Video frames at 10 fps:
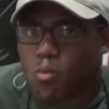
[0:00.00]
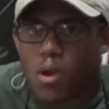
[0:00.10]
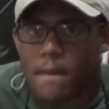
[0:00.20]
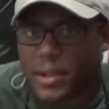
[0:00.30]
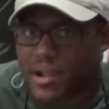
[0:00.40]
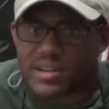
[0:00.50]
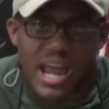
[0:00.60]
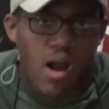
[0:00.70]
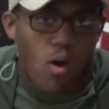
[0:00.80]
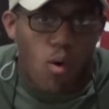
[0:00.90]
were apparent
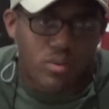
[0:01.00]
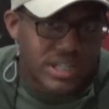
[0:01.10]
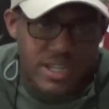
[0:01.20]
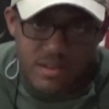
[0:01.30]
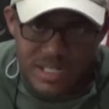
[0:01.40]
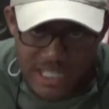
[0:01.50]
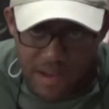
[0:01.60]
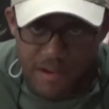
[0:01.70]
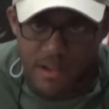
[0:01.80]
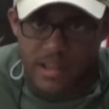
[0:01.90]
not only here in
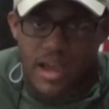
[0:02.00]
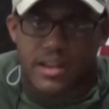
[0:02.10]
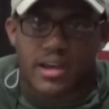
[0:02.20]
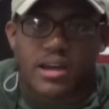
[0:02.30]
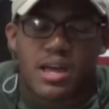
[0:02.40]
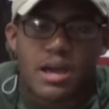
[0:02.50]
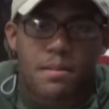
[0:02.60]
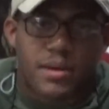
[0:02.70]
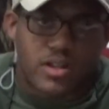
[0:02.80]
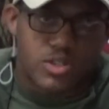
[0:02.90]
South Carolina,
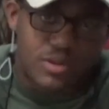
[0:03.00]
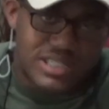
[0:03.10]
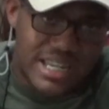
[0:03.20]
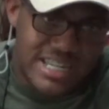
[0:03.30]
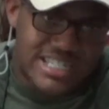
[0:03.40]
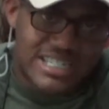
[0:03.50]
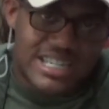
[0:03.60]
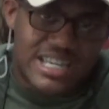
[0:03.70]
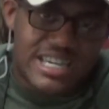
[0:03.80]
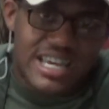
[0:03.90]
but also in
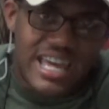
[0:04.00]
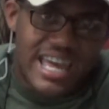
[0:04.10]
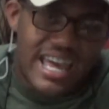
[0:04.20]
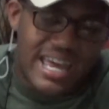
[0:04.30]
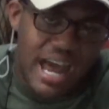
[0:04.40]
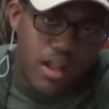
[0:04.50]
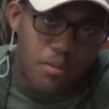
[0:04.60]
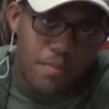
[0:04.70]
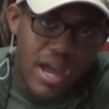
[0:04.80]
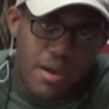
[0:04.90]
Tennessee, in
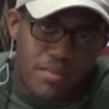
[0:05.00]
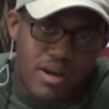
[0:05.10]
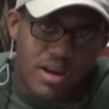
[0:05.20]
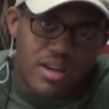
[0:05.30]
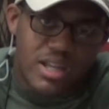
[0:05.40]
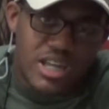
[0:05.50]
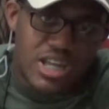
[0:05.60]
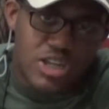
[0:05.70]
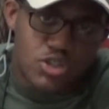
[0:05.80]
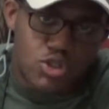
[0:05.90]
Alabama,
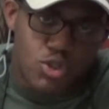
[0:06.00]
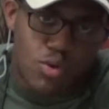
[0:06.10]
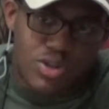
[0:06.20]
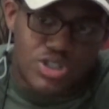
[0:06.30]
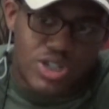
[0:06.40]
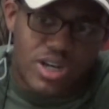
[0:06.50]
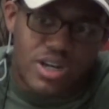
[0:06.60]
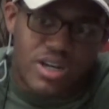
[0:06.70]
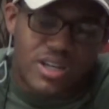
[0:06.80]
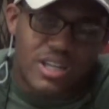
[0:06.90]
in
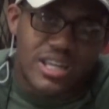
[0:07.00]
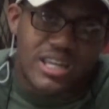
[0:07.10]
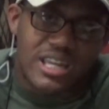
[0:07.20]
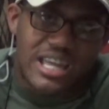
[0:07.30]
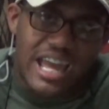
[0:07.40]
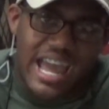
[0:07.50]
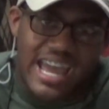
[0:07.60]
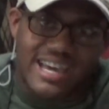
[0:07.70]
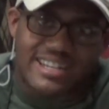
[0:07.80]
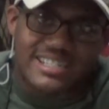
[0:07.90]
Georgia,
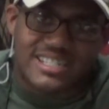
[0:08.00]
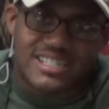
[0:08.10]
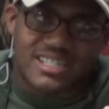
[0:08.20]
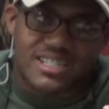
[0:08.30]
and